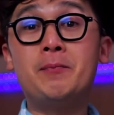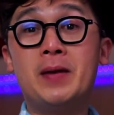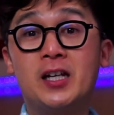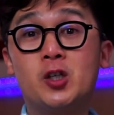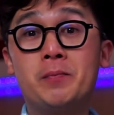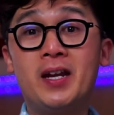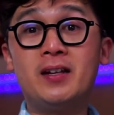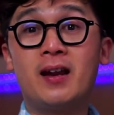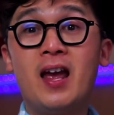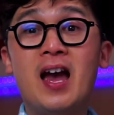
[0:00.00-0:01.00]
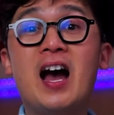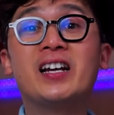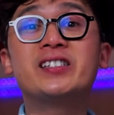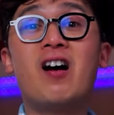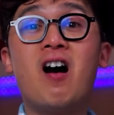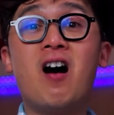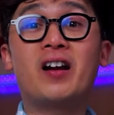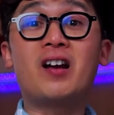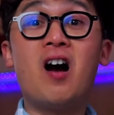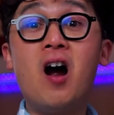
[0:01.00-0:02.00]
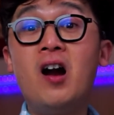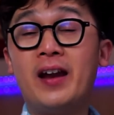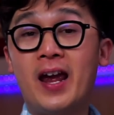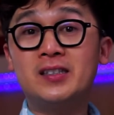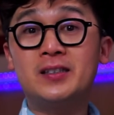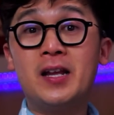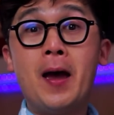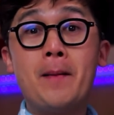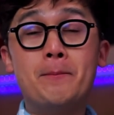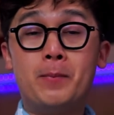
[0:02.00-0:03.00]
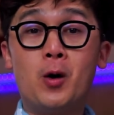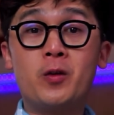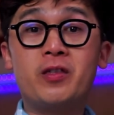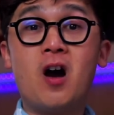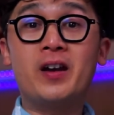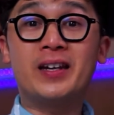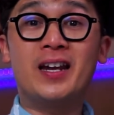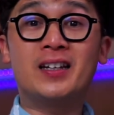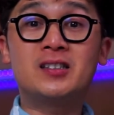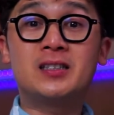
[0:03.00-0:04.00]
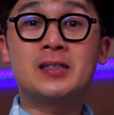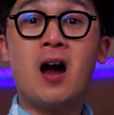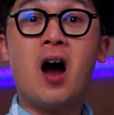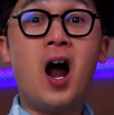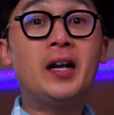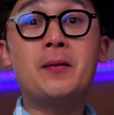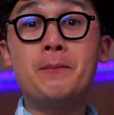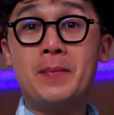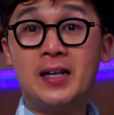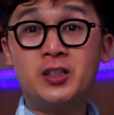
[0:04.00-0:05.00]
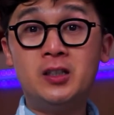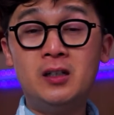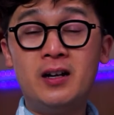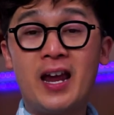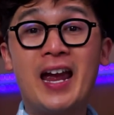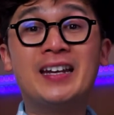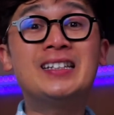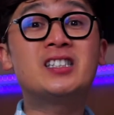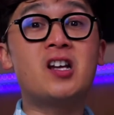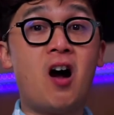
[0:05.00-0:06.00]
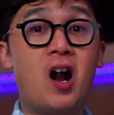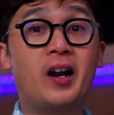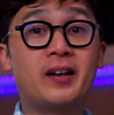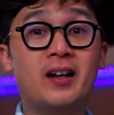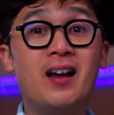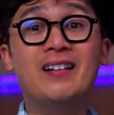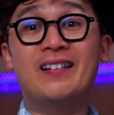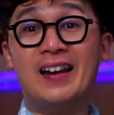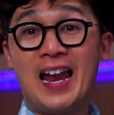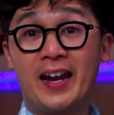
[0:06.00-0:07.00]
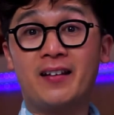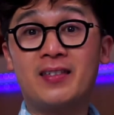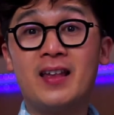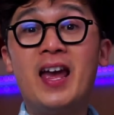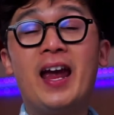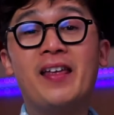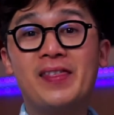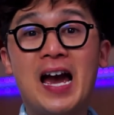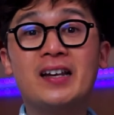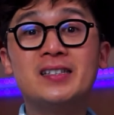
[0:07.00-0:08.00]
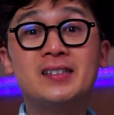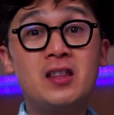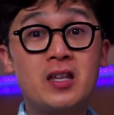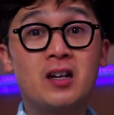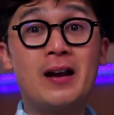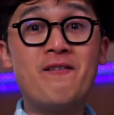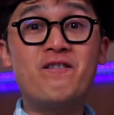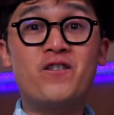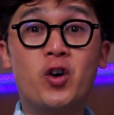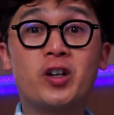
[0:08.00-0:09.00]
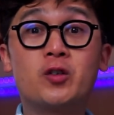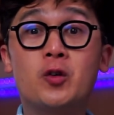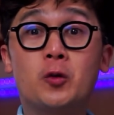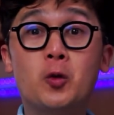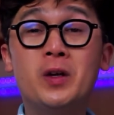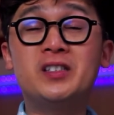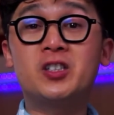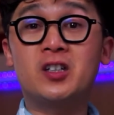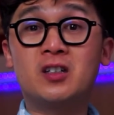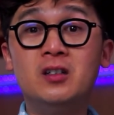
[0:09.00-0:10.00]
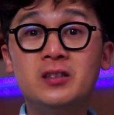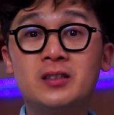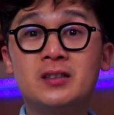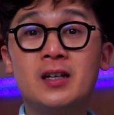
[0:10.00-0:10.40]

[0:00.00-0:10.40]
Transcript: measurement as arc RS, both on its arc measure and its arc length. And that is the theorem for congruent circles